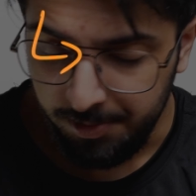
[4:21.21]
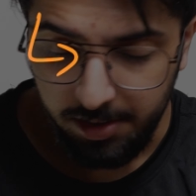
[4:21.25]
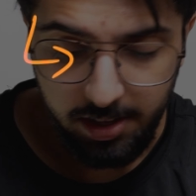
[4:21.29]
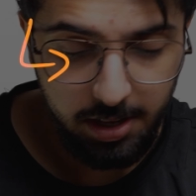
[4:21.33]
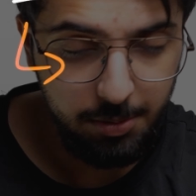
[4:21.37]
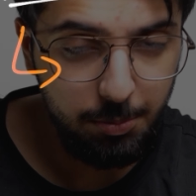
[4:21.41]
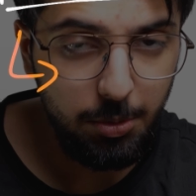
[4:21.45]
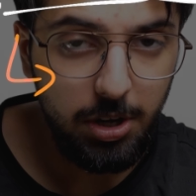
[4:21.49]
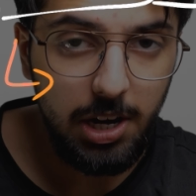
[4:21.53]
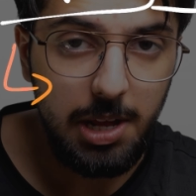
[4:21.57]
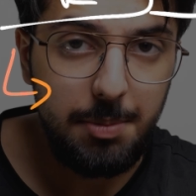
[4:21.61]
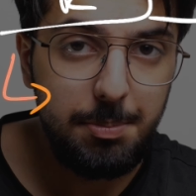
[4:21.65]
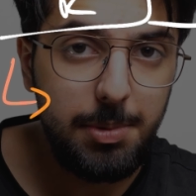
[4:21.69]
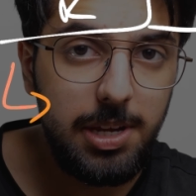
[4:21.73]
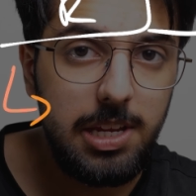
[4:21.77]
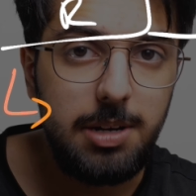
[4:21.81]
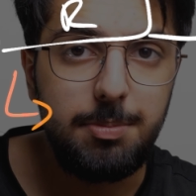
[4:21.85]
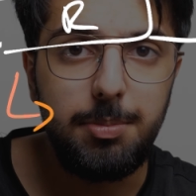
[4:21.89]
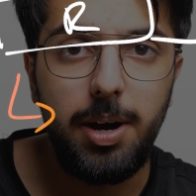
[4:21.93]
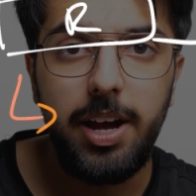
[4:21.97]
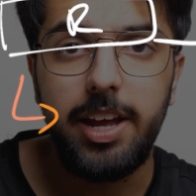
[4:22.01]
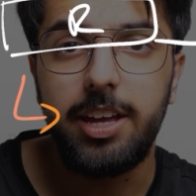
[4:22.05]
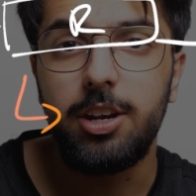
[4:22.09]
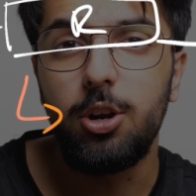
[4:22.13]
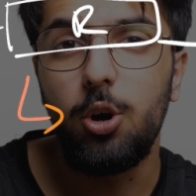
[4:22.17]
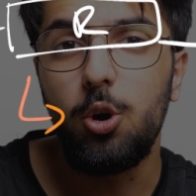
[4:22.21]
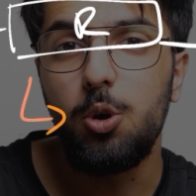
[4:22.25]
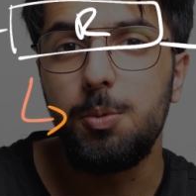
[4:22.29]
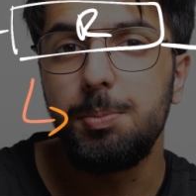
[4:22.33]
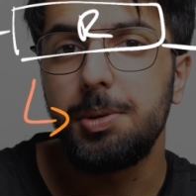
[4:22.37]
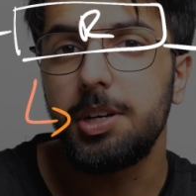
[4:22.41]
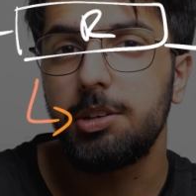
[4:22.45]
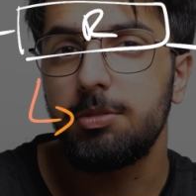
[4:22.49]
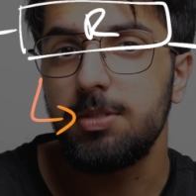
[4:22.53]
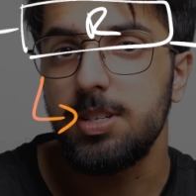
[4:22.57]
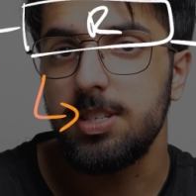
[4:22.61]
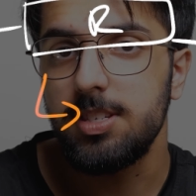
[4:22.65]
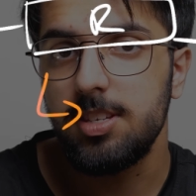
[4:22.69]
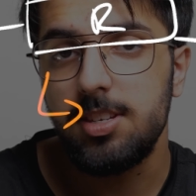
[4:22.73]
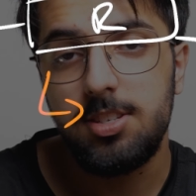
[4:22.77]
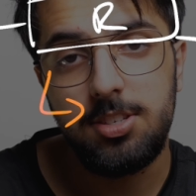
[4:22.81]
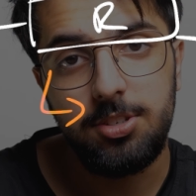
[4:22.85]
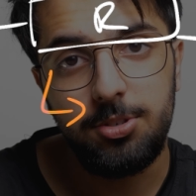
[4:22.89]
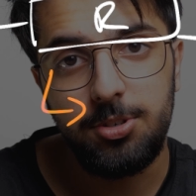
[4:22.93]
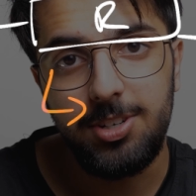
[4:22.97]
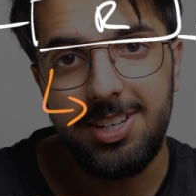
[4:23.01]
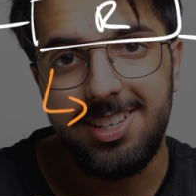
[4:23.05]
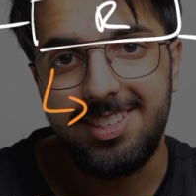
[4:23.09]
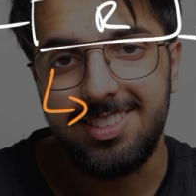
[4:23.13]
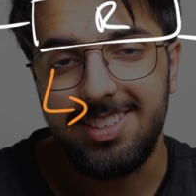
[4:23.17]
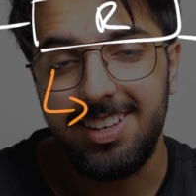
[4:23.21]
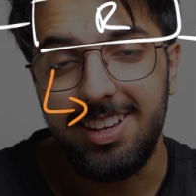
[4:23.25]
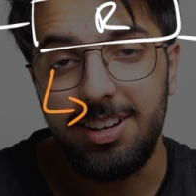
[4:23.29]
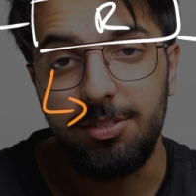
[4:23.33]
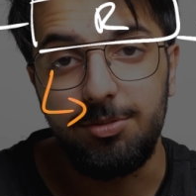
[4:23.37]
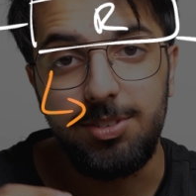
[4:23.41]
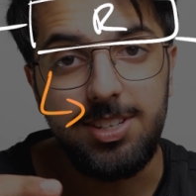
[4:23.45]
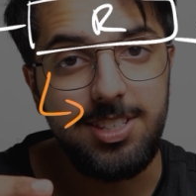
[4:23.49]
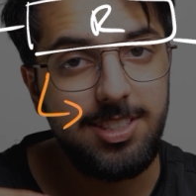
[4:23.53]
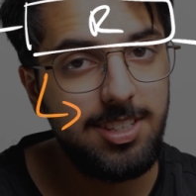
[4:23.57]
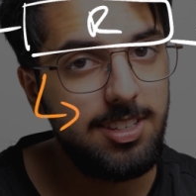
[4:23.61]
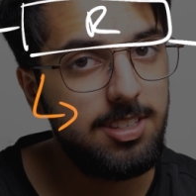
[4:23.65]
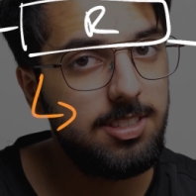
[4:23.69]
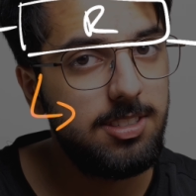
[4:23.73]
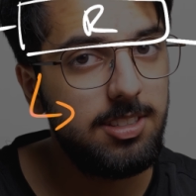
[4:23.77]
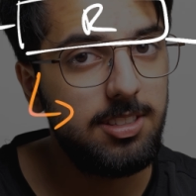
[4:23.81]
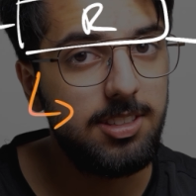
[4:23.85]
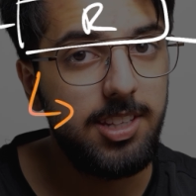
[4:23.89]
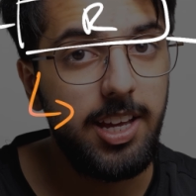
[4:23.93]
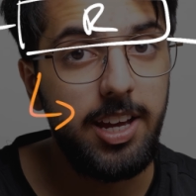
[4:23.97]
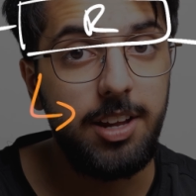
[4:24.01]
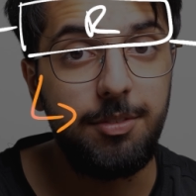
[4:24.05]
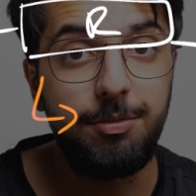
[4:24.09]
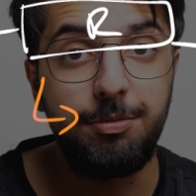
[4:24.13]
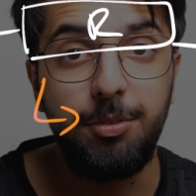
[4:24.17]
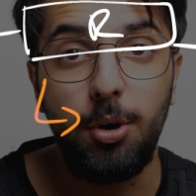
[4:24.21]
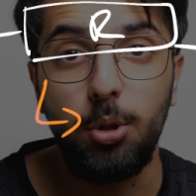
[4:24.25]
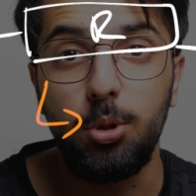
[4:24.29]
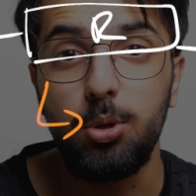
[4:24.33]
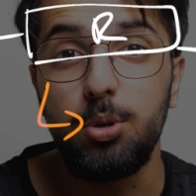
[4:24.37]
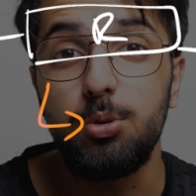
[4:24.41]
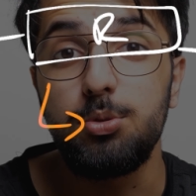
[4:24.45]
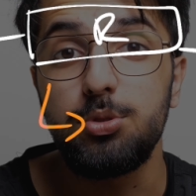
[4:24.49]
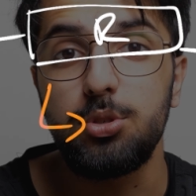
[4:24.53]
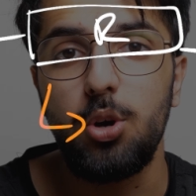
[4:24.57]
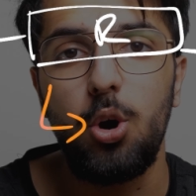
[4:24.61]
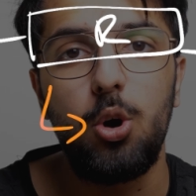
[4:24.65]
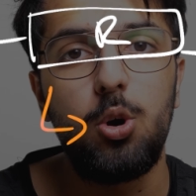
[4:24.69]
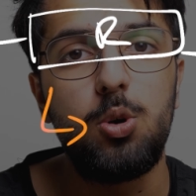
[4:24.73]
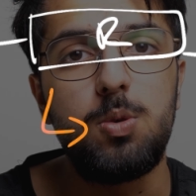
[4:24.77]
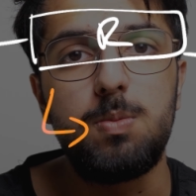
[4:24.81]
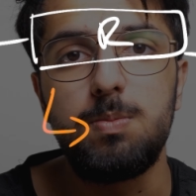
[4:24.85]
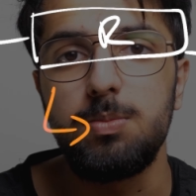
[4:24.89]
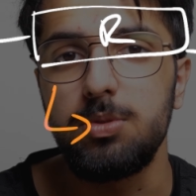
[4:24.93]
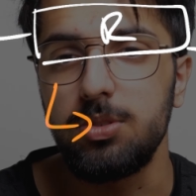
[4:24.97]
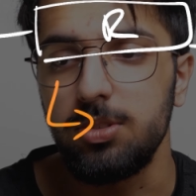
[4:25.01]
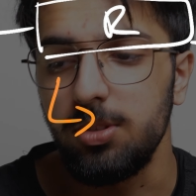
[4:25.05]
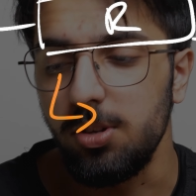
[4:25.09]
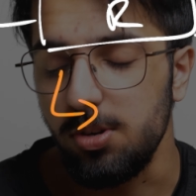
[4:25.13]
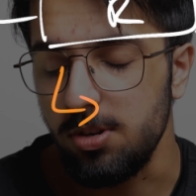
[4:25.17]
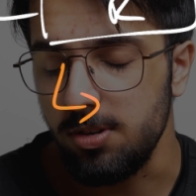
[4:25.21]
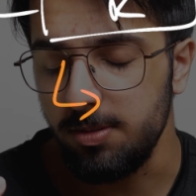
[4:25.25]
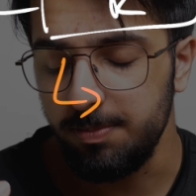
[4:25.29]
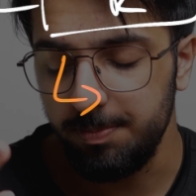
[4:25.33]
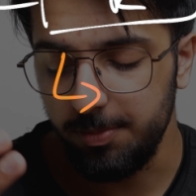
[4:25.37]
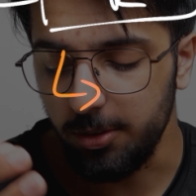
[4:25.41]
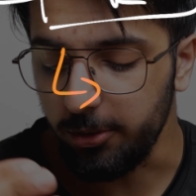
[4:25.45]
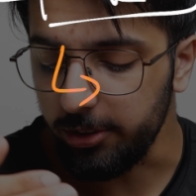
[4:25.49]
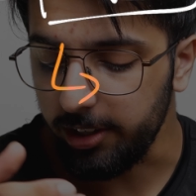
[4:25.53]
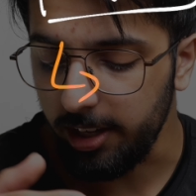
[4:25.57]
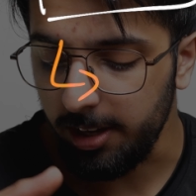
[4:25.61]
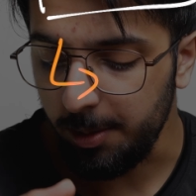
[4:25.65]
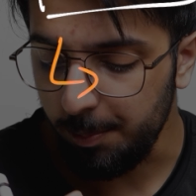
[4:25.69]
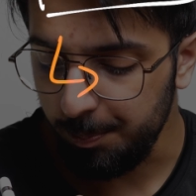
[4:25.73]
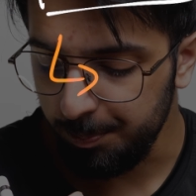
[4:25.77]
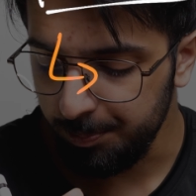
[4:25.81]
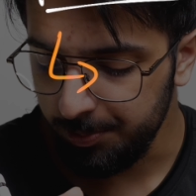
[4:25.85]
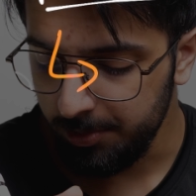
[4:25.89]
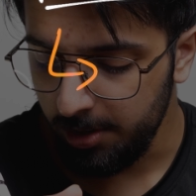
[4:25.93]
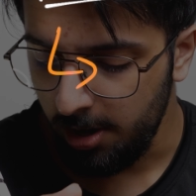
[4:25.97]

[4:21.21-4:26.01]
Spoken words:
And what I mean by an ohmic resistor is a resistor that follows Ohm's law, okay?